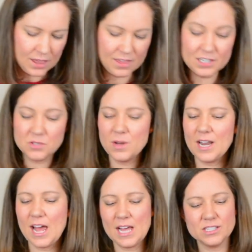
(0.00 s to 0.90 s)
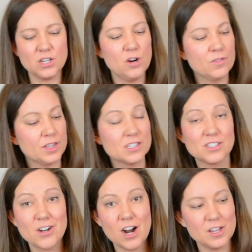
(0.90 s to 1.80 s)
This one has it over the
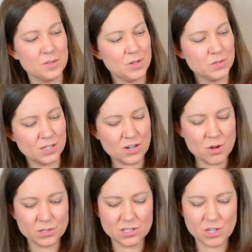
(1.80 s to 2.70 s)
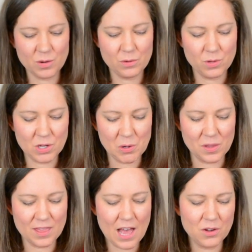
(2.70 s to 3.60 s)
star and the music notes, so it will go
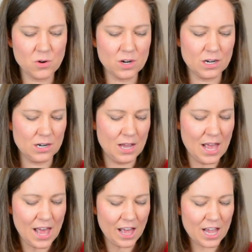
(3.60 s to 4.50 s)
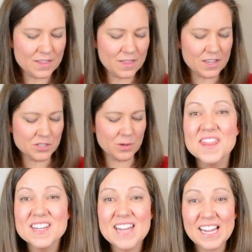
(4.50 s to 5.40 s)
in that corner. And then this
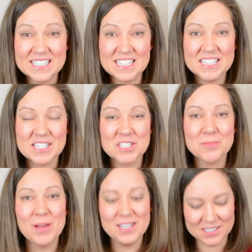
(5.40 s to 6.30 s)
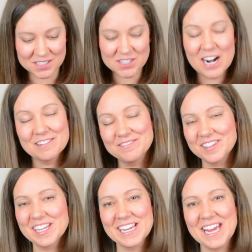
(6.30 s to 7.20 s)
one, the next easiest place to start
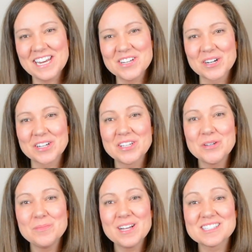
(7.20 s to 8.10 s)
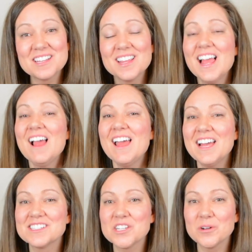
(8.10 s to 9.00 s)
filling in your cube puzzle
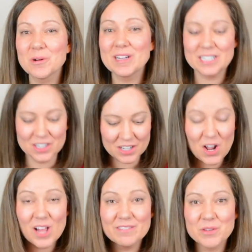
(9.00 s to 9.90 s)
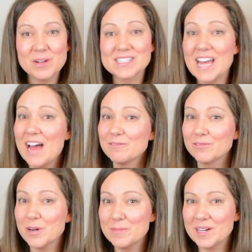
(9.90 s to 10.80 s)
is that you're going to look at all of the ones that
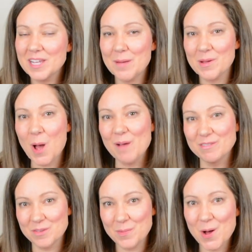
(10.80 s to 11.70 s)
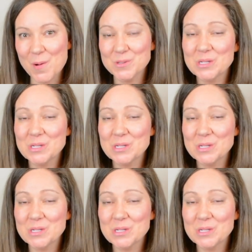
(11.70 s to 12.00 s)
have ribbon coming off of the bow.